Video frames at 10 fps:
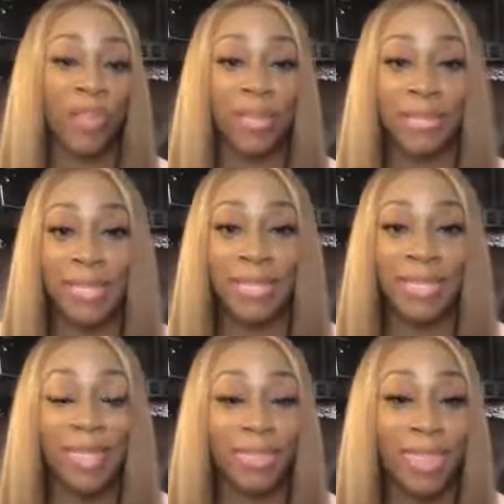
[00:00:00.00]
least
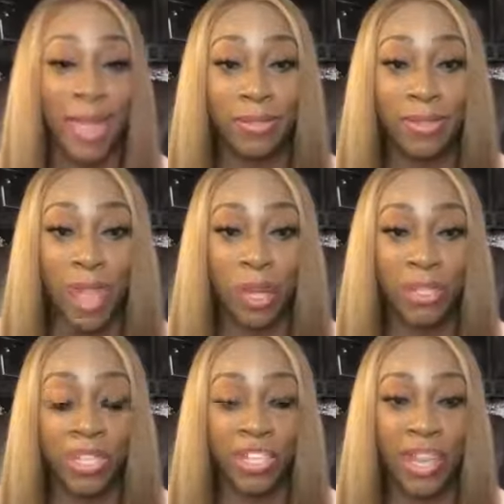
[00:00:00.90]
$1,000 in a
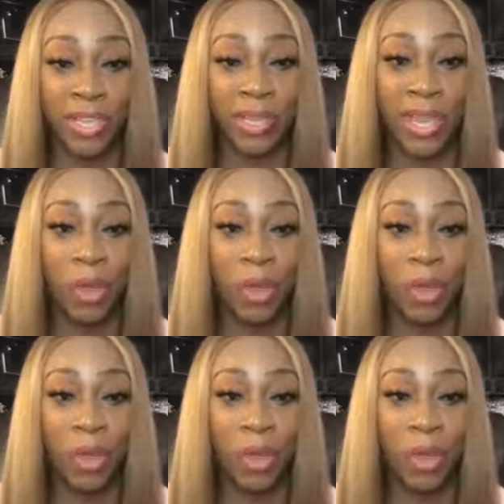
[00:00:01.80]
checking account,